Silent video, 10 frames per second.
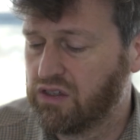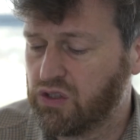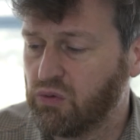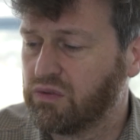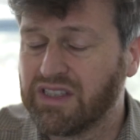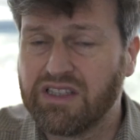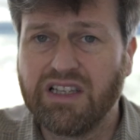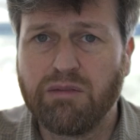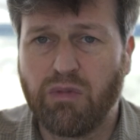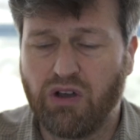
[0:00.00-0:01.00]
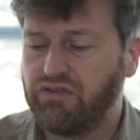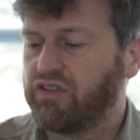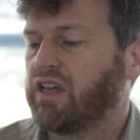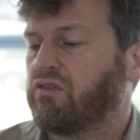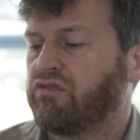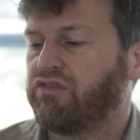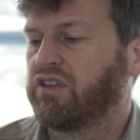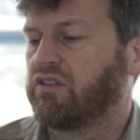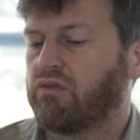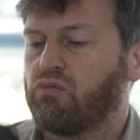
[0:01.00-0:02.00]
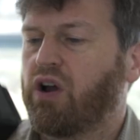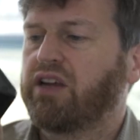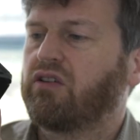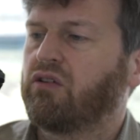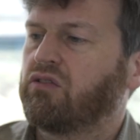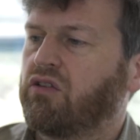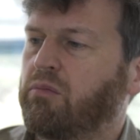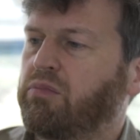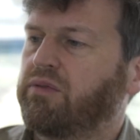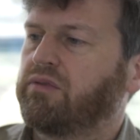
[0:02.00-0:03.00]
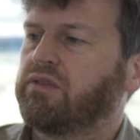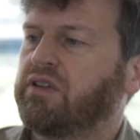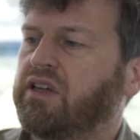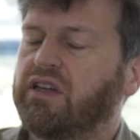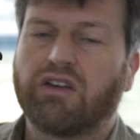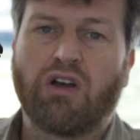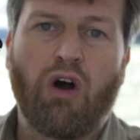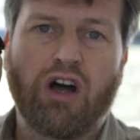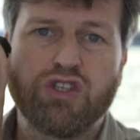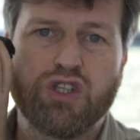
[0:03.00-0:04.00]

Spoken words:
So this little muff can fit right on top the hot